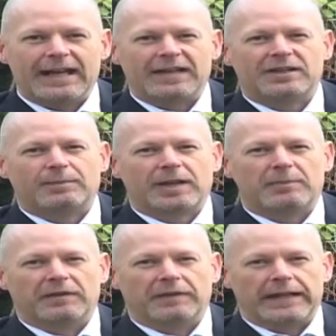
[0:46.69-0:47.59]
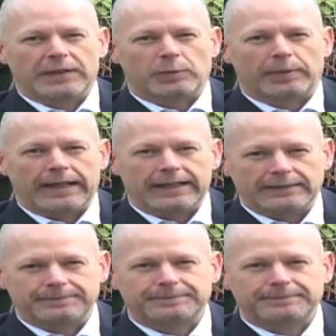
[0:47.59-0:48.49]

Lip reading: and a diploma of financial planning.